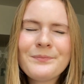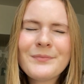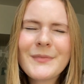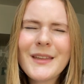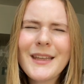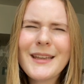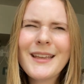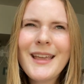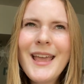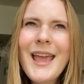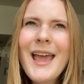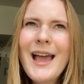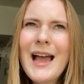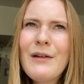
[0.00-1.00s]
like,
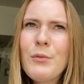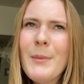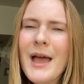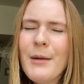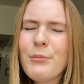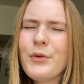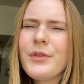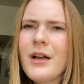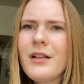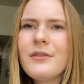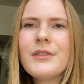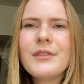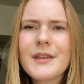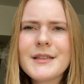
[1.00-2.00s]
have a map with all
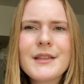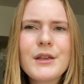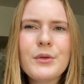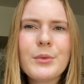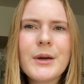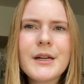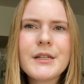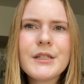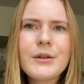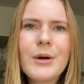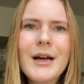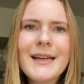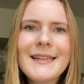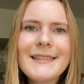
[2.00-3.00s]
of the things that you want to do
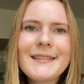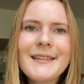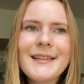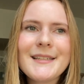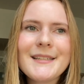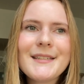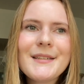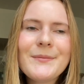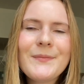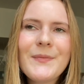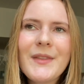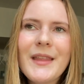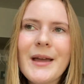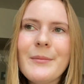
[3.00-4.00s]
on it, because
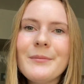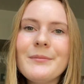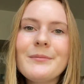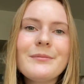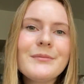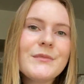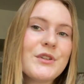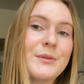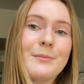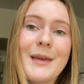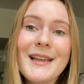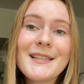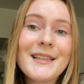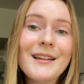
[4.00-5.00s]
that just
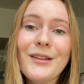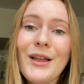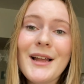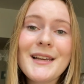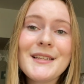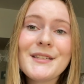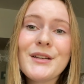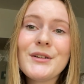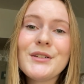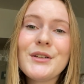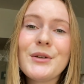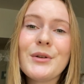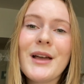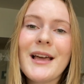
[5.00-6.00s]
makes it a lot easier
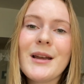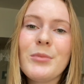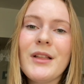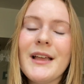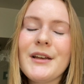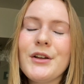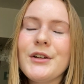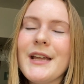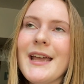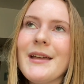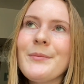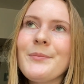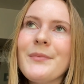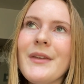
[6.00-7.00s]
to kind of plan your
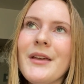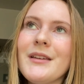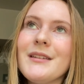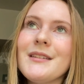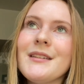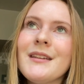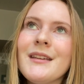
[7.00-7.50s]
day. And